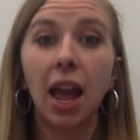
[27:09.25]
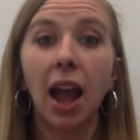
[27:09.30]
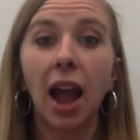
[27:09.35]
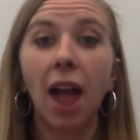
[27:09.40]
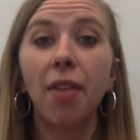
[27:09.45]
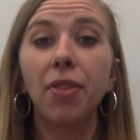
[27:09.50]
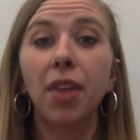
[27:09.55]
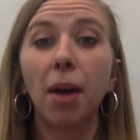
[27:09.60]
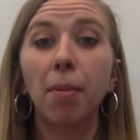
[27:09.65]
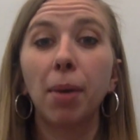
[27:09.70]

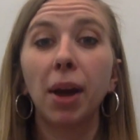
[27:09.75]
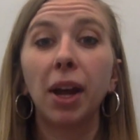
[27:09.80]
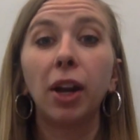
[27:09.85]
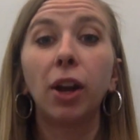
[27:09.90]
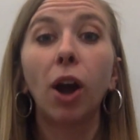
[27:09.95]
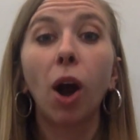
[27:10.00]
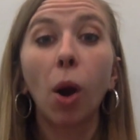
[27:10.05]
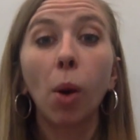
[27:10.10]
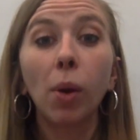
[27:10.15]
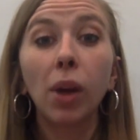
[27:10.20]
And that by
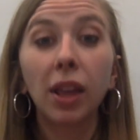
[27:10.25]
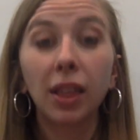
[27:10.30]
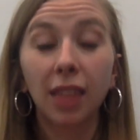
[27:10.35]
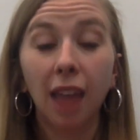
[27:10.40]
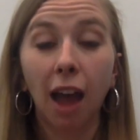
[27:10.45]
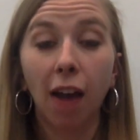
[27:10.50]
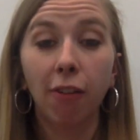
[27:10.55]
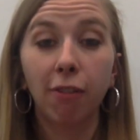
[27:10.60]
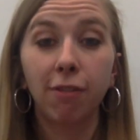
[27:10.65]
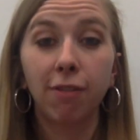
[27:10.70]
going
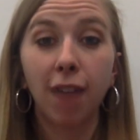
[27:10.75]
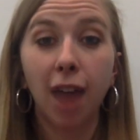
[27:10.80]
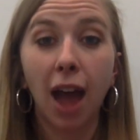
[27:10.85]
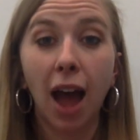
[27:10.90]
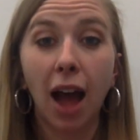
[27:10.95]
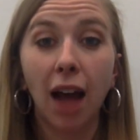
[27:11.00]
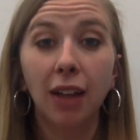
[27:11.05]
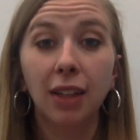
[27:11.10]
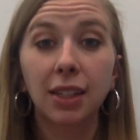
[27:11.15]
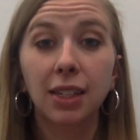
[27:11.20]
that
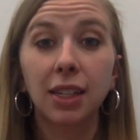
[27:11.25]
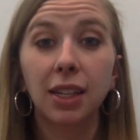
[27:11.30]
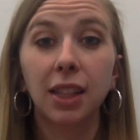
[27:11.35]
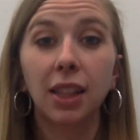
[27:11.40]
fast,